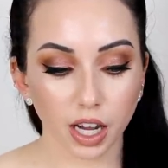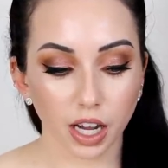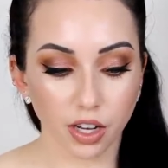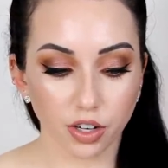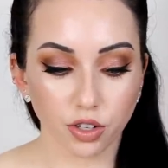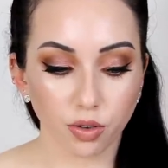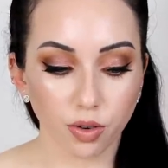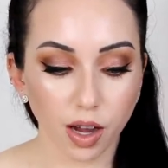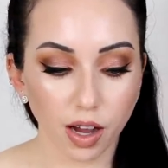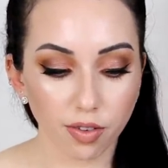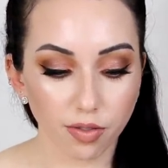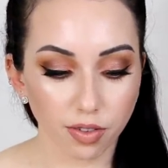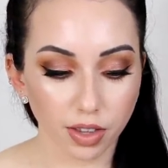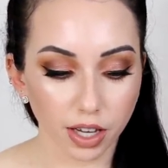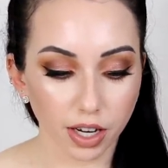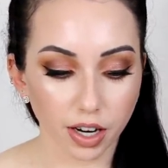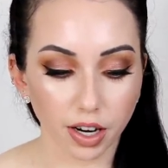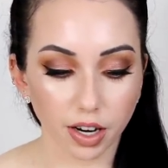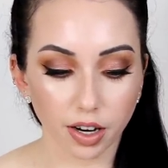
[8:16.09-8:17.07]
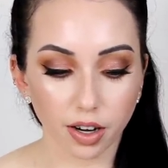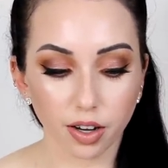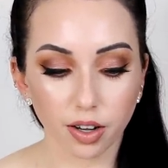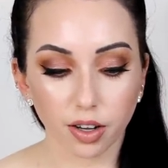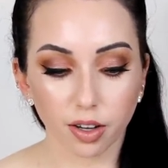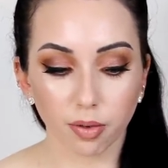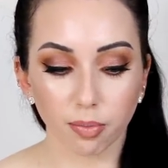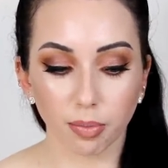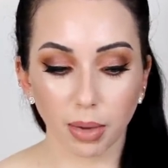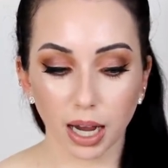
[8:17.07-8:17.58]
I do have their
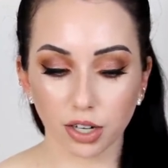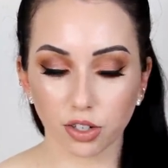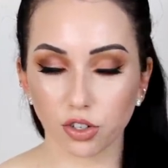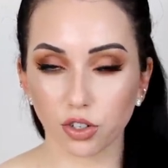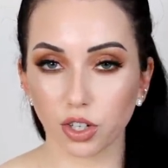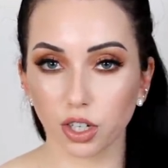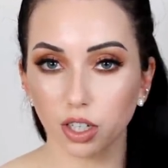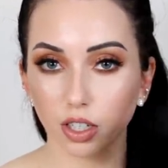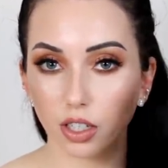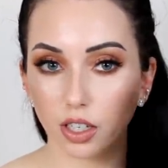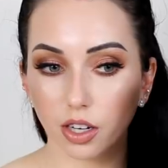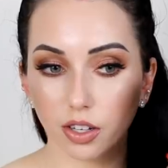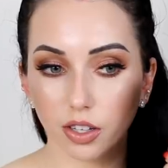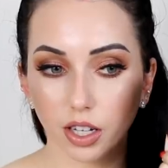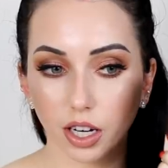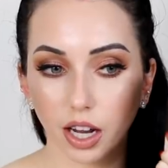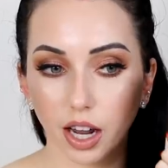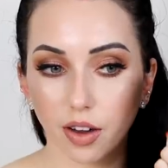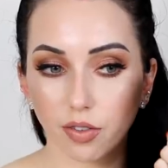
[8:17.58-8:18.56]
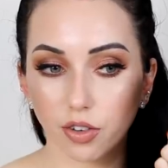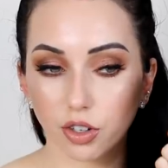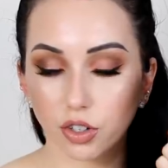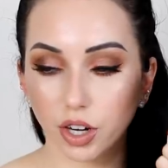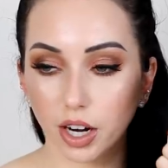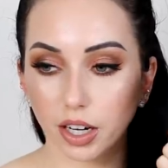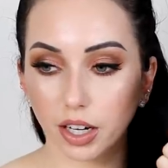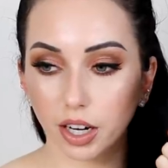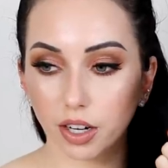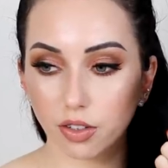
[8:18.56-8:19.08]
matchsticks here that I haven't
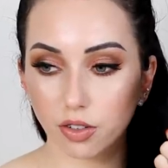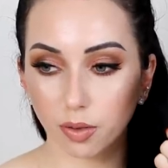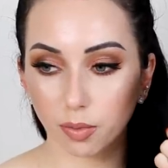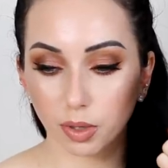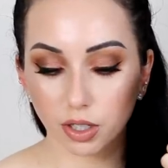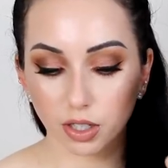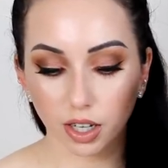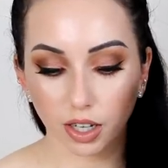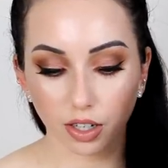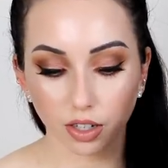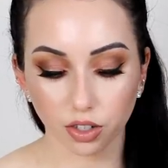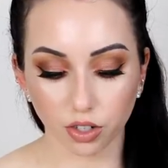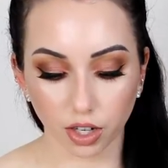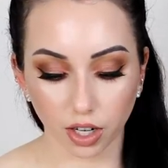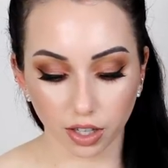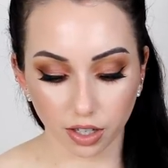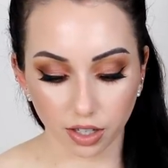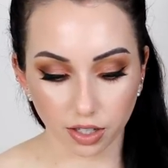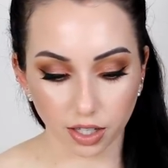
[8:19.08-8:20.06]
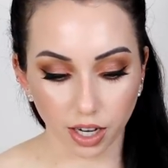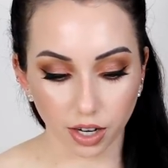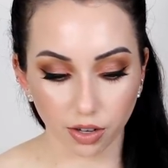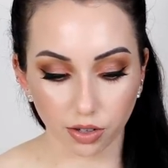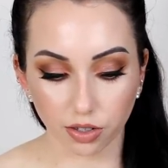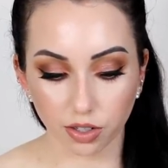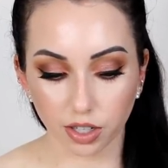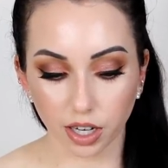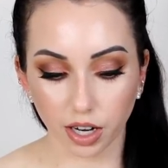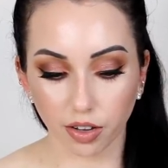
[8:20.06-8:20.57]
tried yet, so I'm excited to try these out
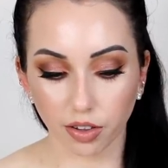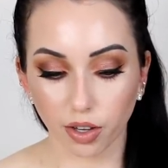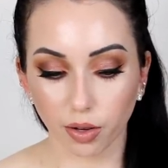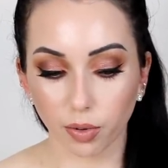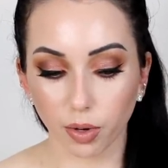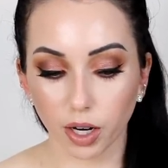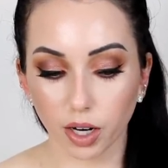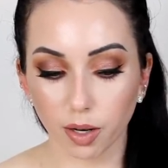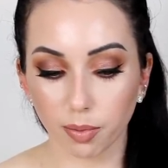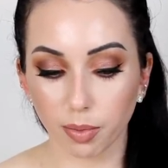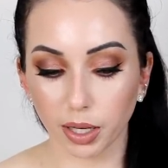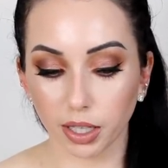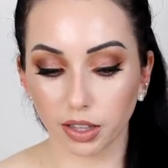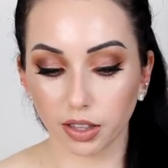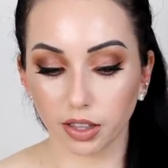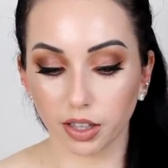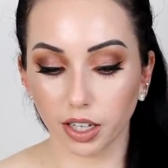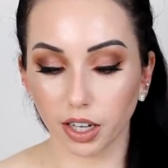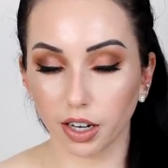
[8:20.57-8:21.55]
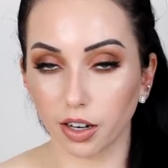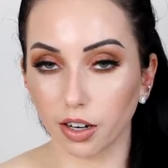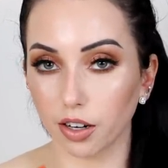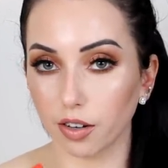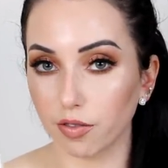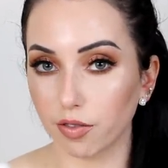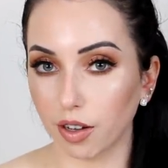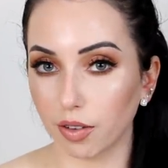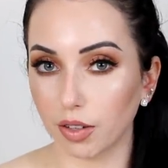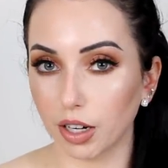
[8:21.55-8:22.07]
and see how they work, but
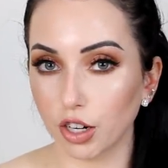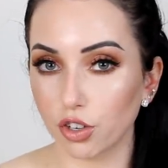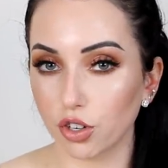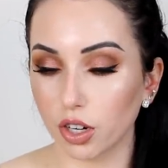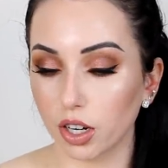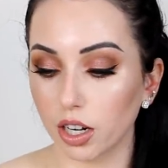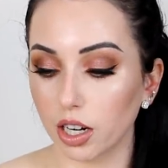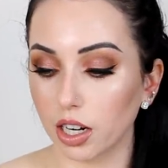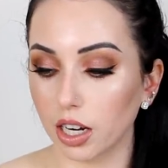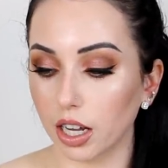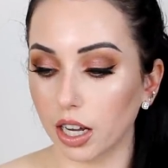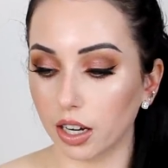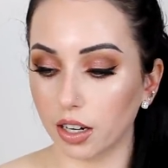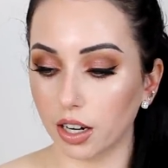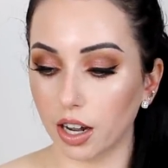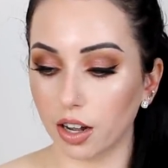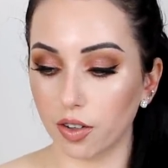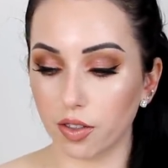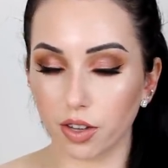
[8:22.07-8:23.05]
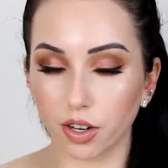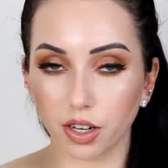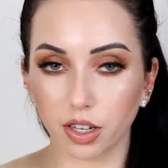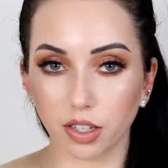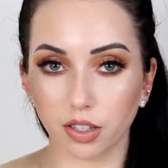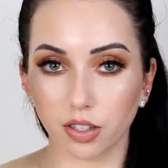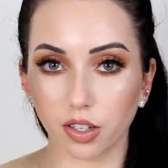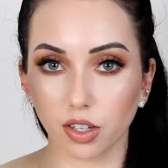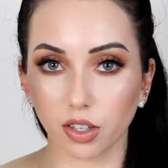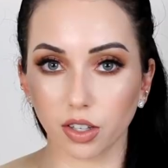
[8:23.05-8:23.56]
their foundation and now their
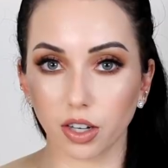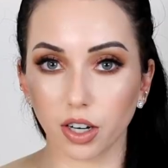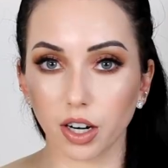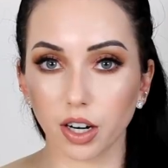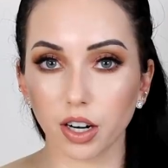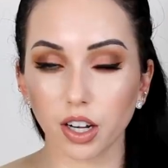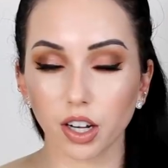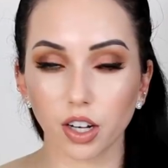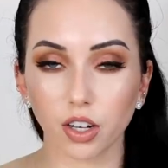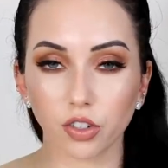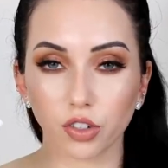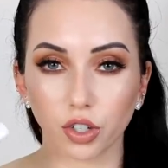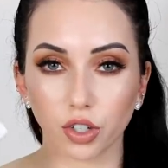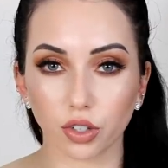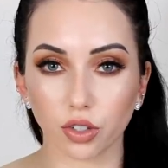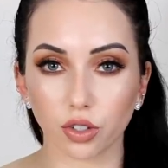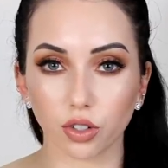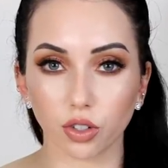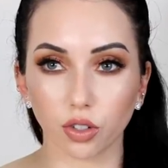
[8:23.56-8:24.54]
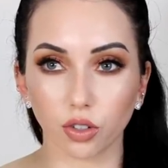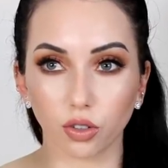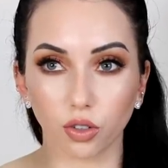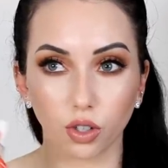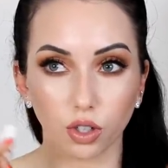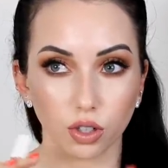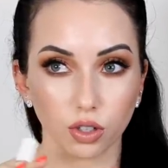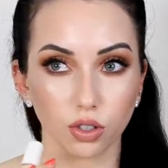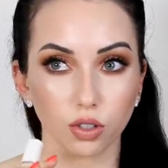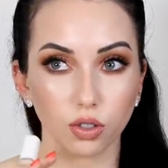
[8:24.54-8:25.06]
concealer just
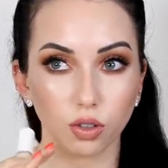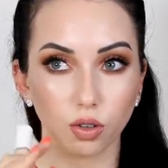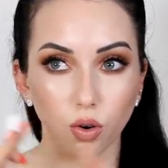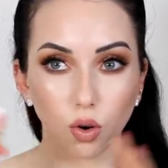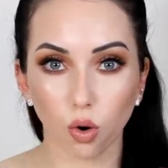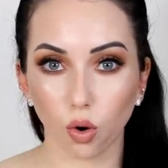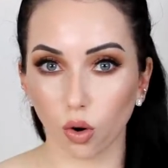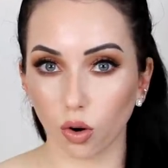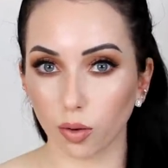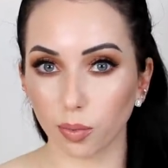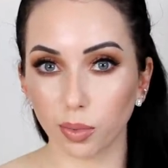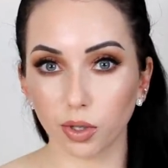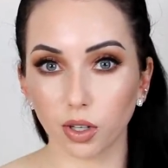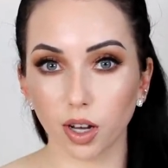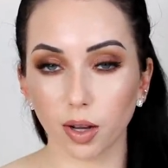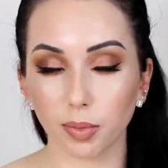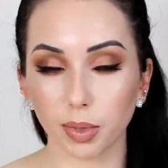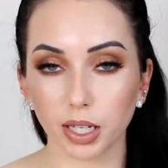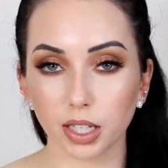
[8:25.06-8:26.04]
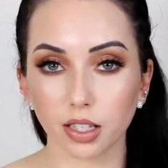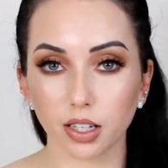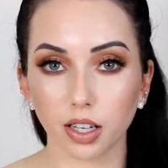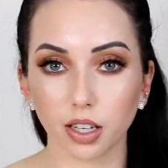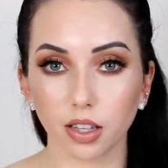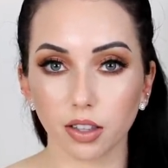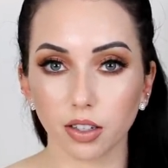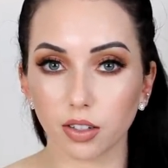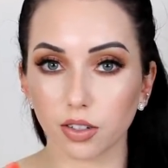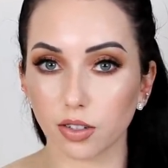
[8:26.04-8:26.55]
looks horrible on my
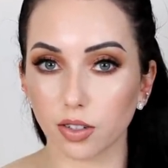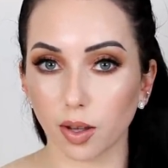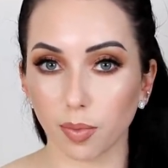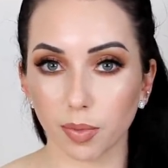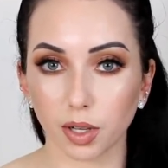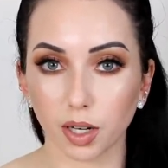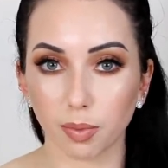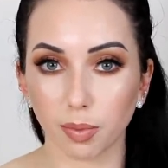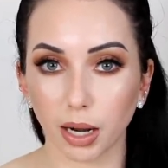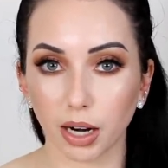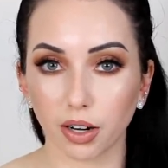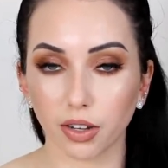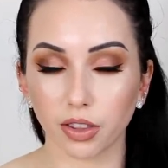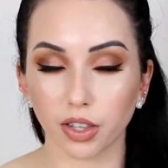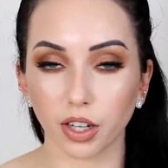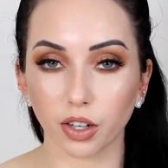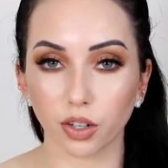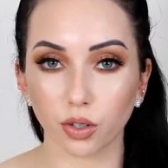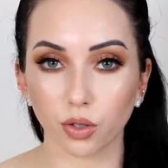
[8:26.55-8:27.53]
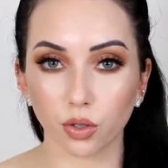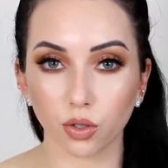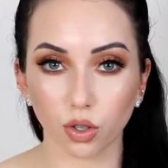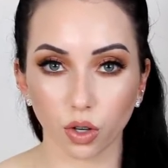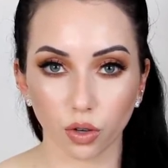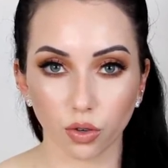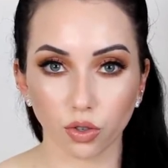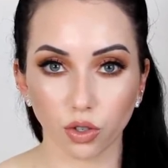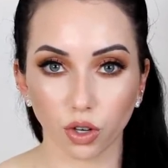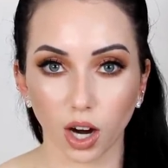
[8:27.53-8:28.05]
skin. There's something about it. They're
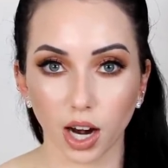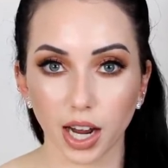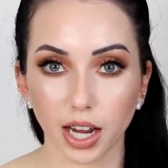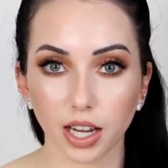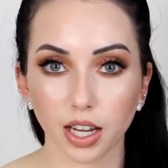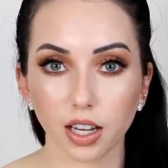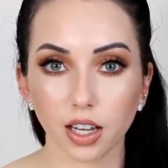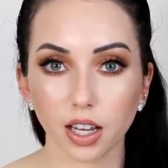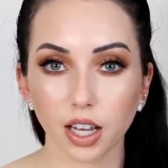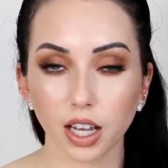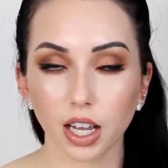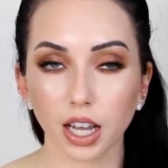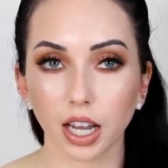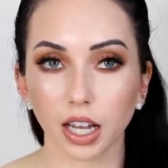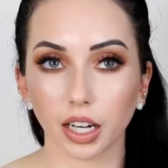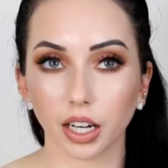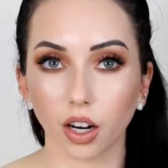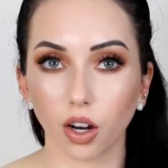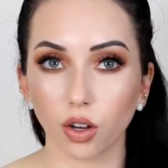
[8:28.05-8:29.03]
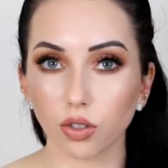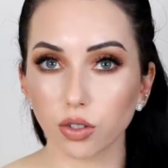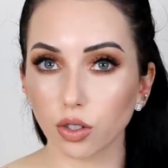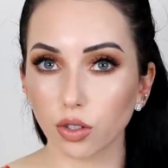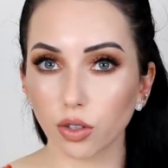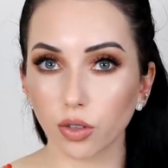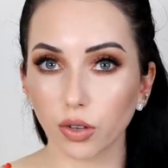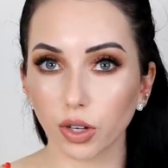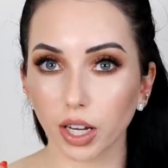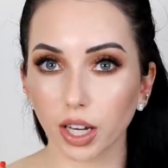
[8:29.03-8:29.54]
so drying, and I also
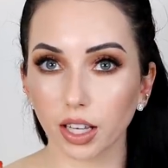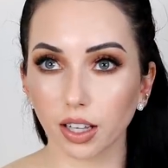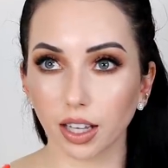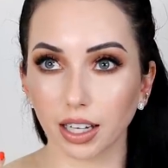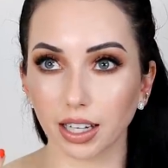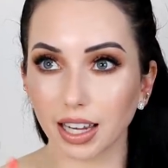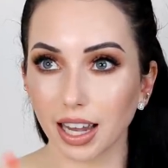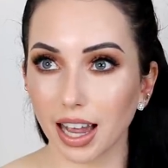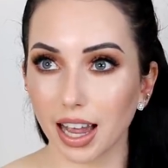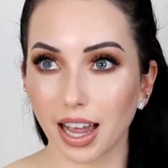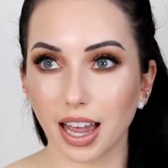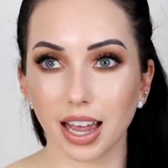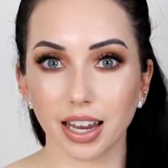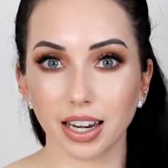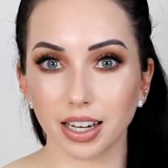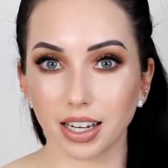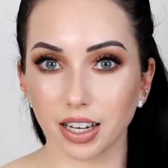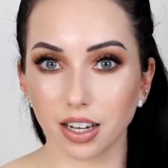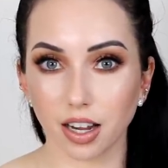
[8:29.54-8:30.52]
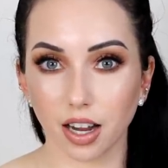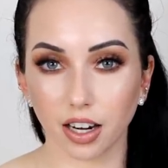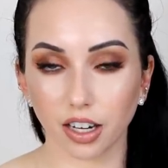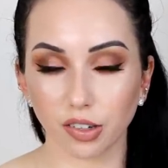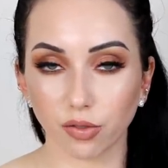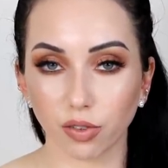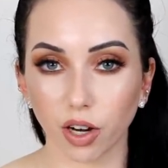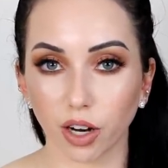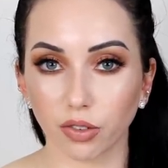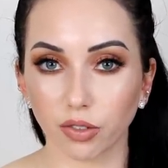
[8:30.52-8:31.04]
don't get like any kind
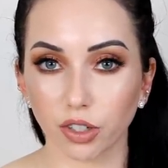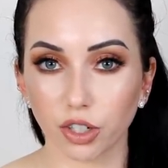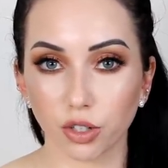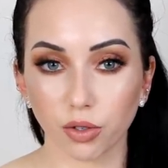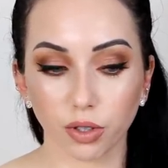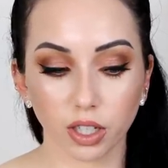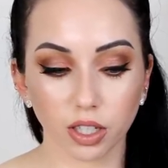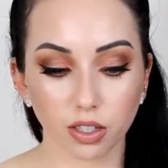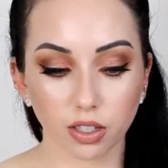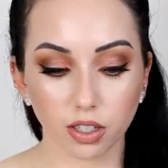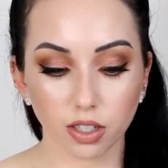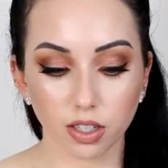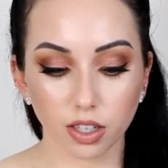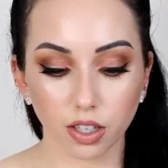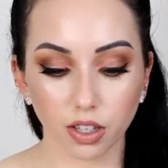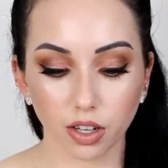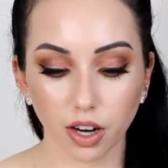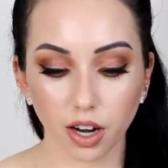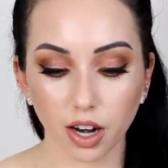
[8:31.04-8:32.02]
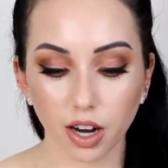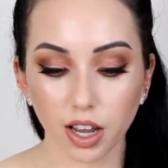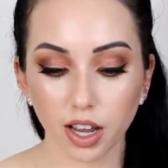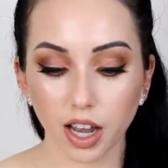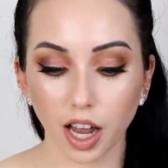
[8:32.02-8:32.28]
of coverage with this concealer.